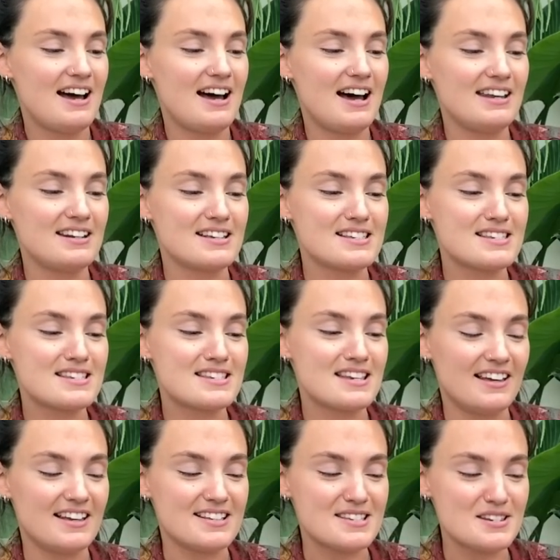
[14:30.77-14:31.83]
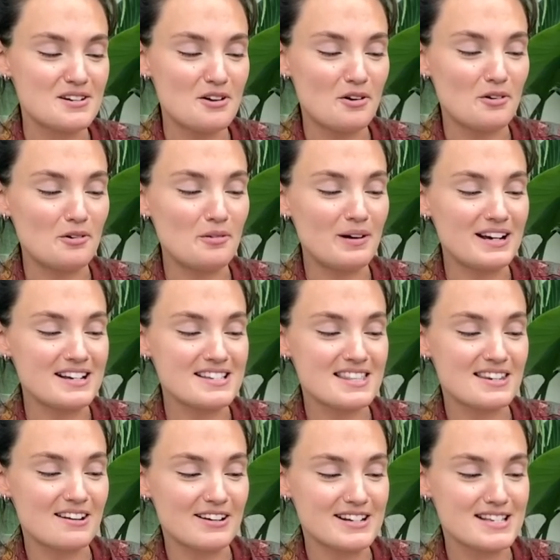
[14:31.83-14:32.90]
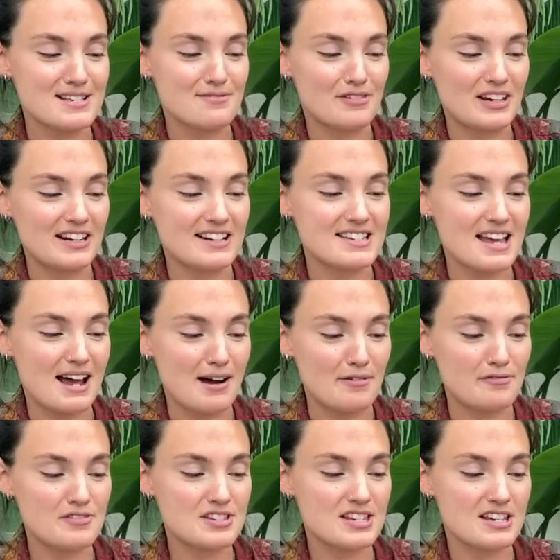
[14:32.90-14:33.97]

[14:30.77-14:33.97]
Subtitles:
And it's not always the nicest feeling to have